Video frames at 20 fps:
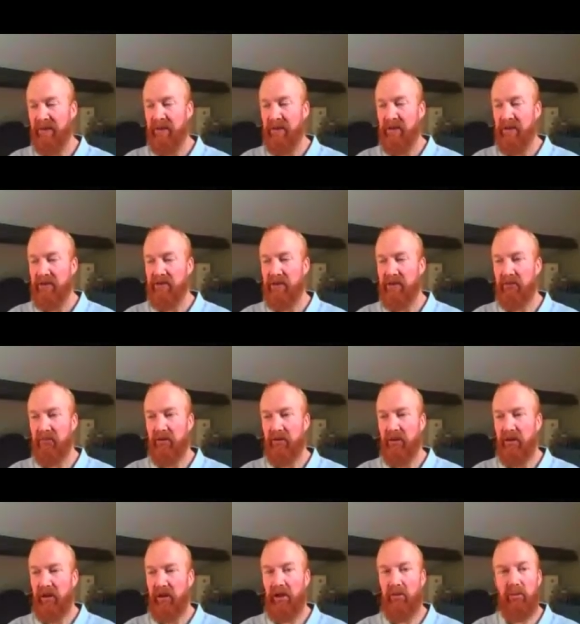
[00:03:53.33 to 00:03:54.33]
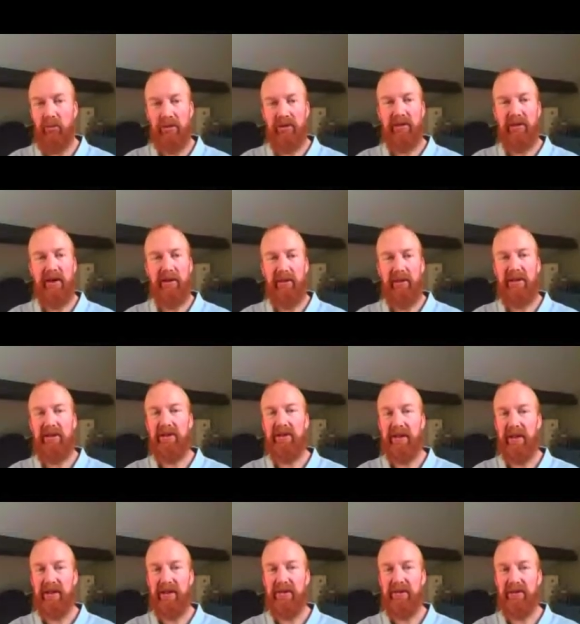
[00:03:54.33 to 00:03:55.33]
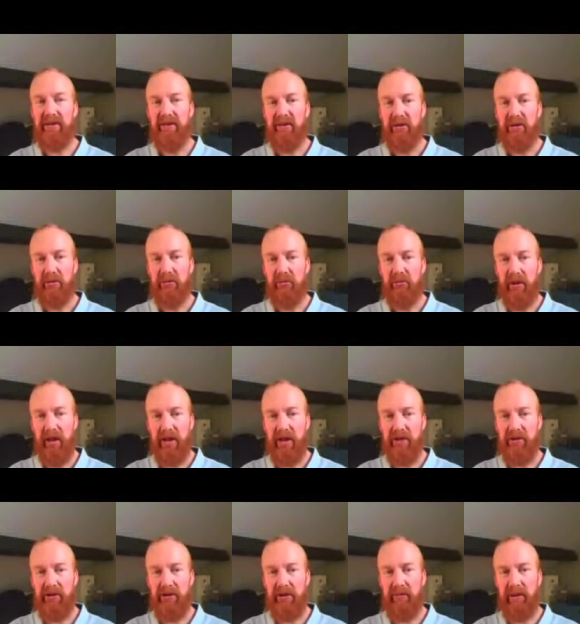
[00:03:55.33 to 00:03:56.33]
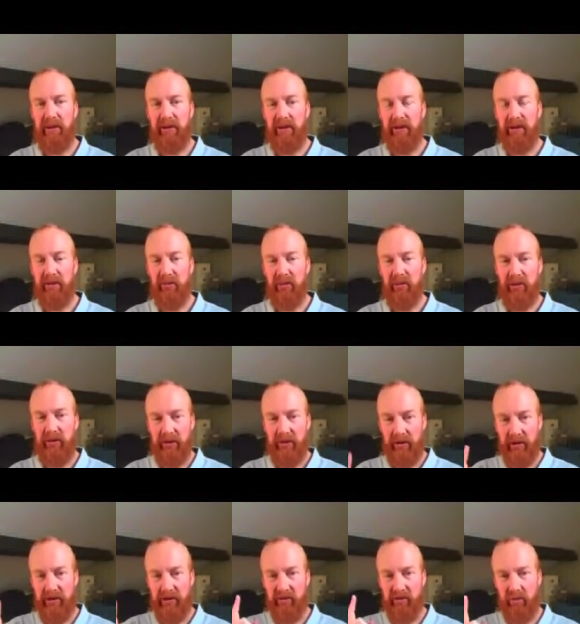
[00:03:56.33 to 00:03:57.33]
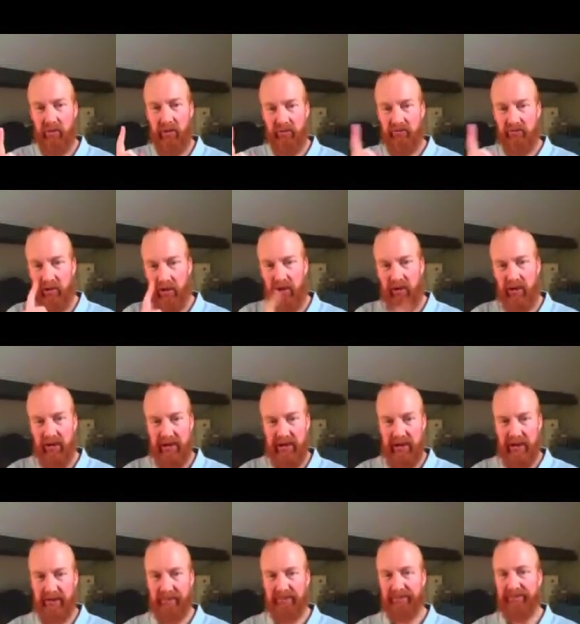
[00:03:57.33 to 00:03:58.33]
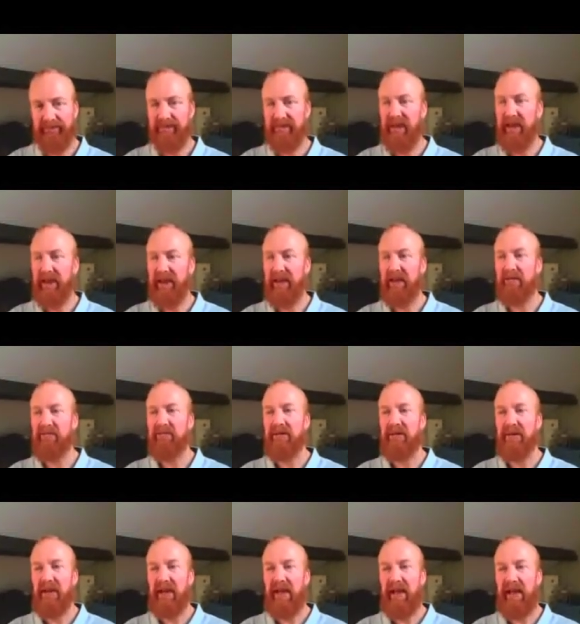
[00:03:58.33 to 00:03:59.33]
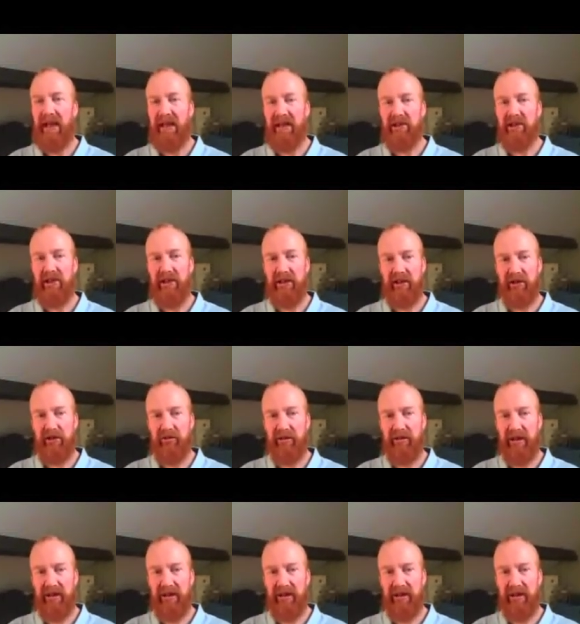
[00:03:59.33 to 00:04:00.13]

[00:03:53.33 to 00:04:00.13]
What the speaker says: So I wouldn't come into this assuming that there's one right idea here. Actually, the trick